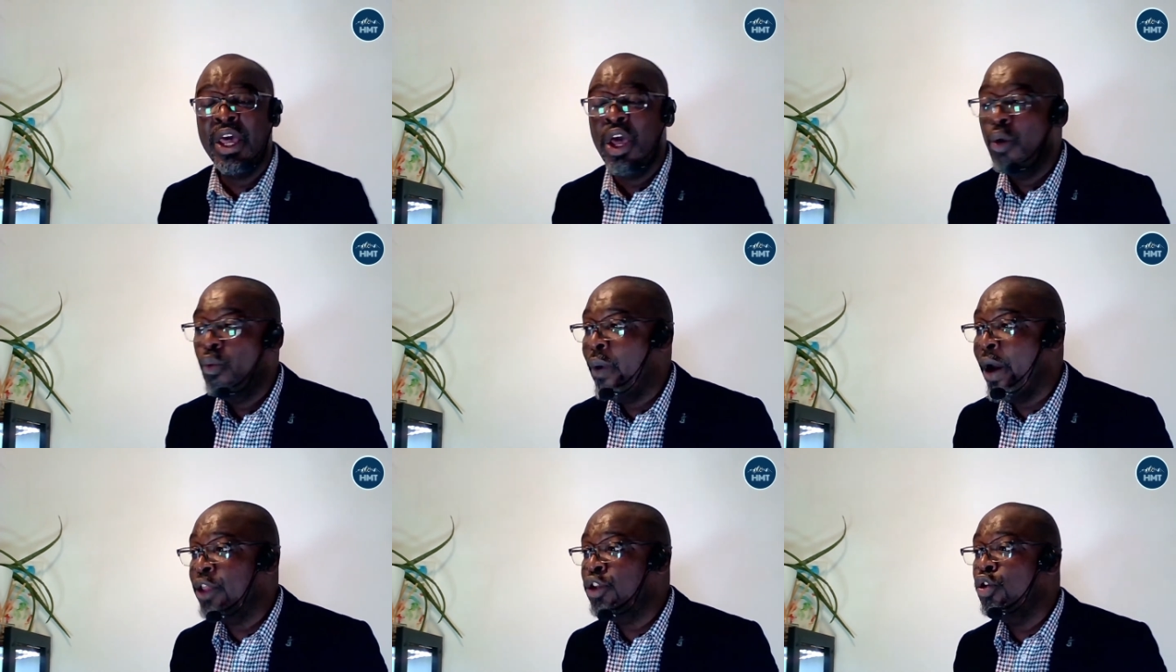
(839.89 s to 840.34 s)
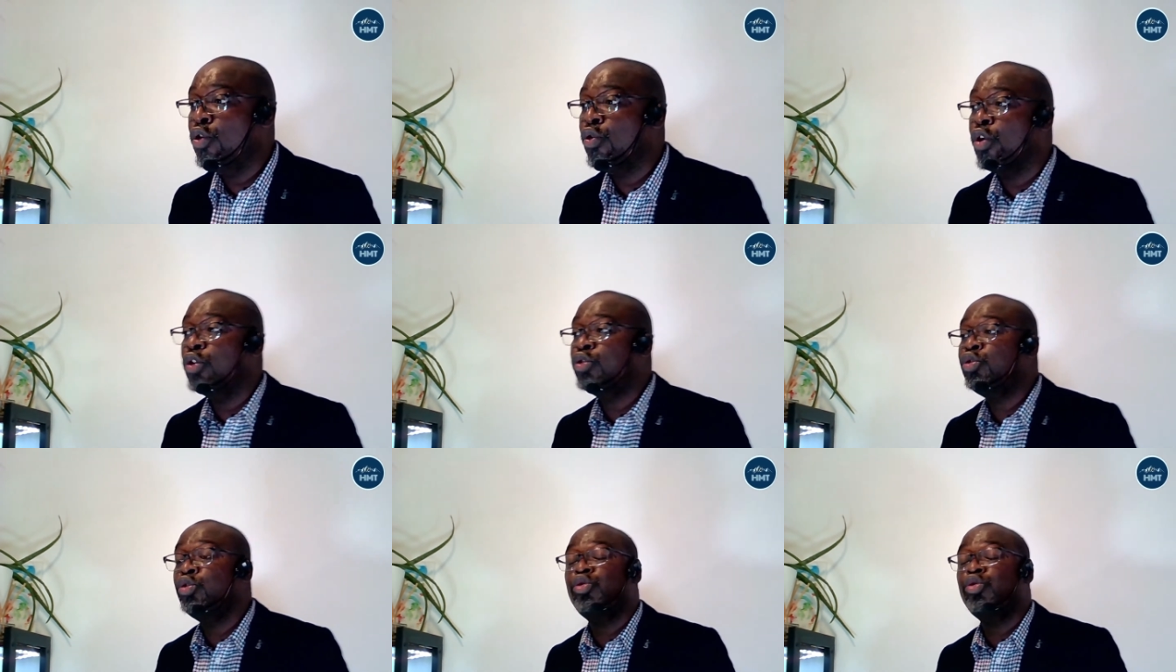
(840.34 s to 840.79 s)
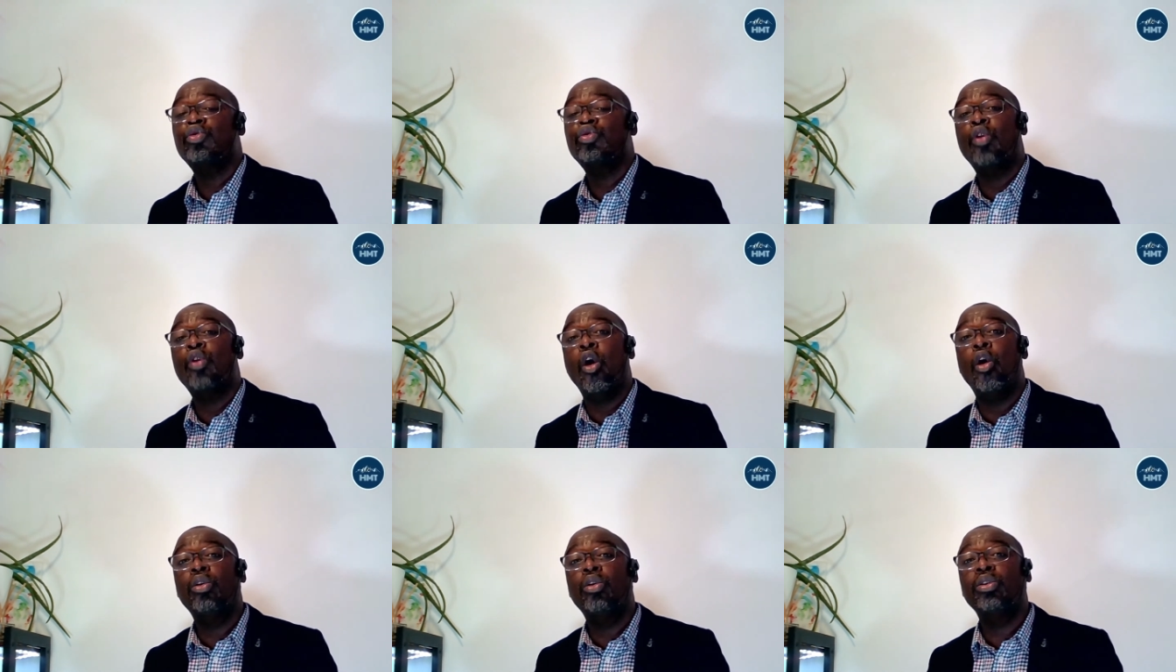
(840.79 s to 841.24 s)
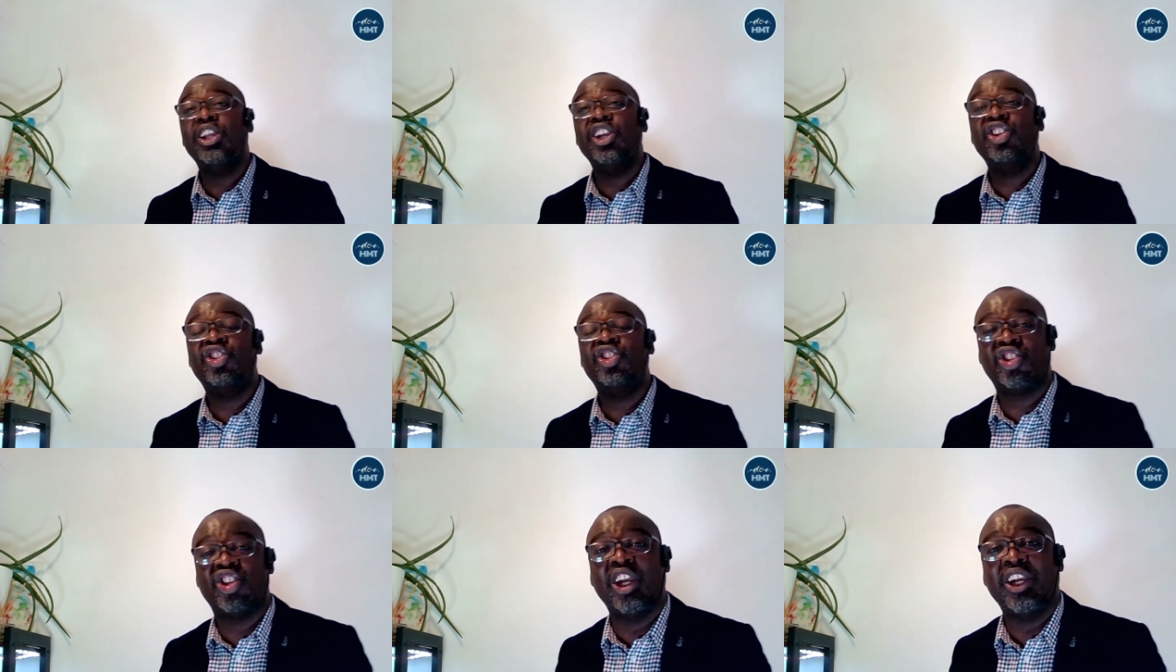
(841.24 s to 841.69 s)
when you go to do all
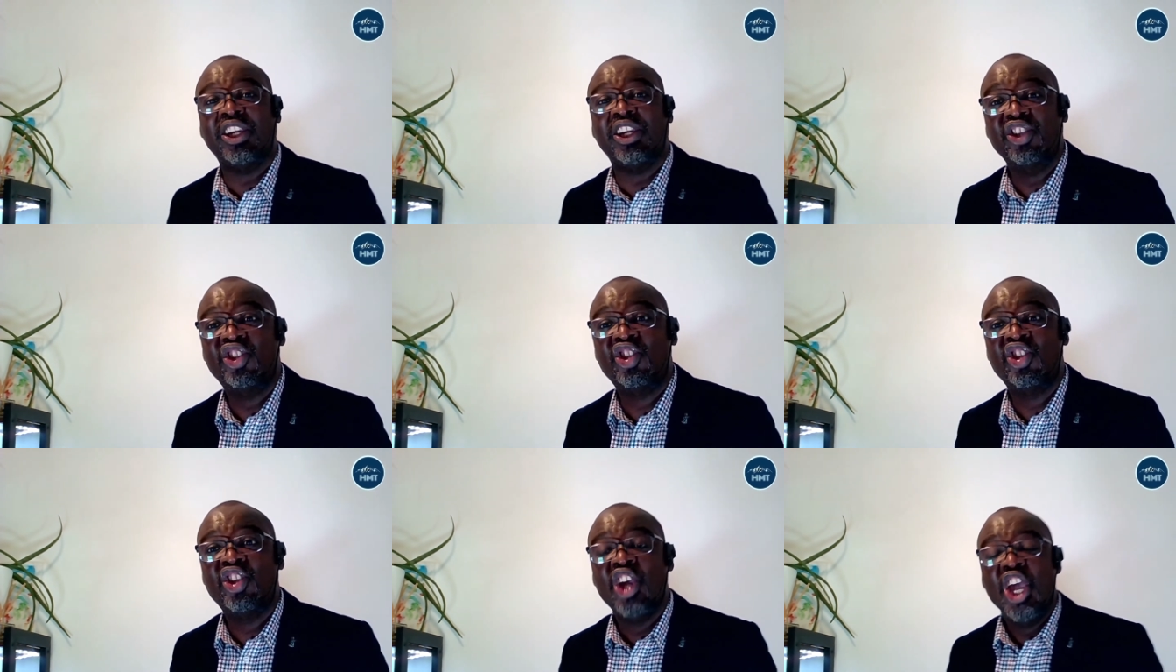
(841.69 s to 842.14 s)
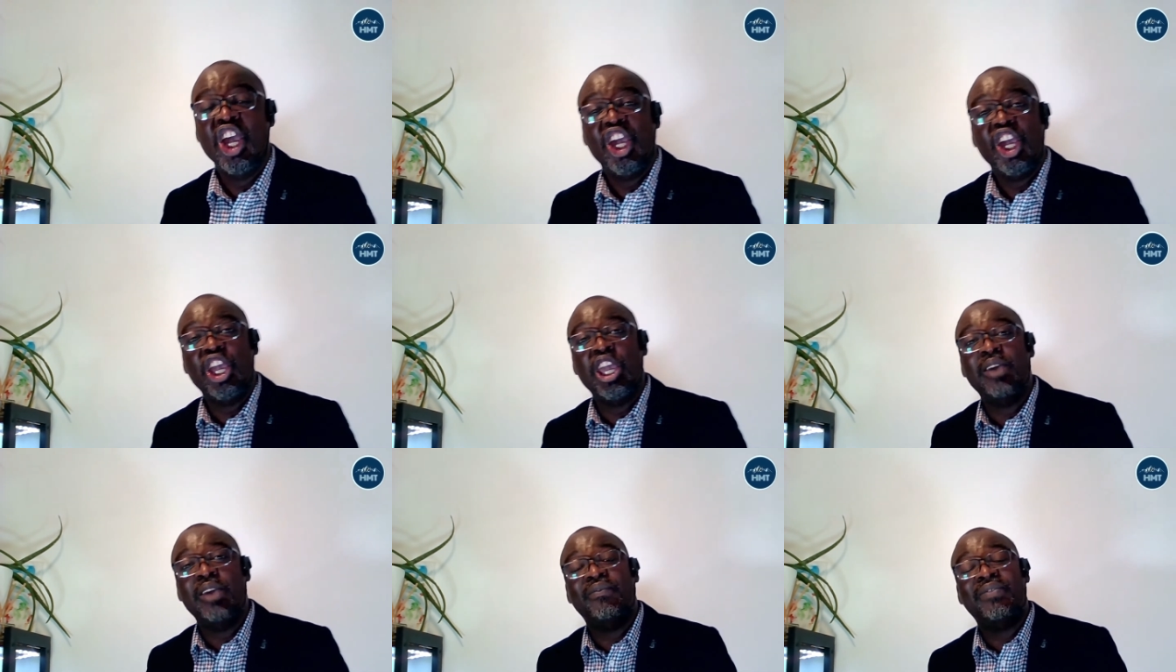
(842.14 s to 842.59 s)
these things, if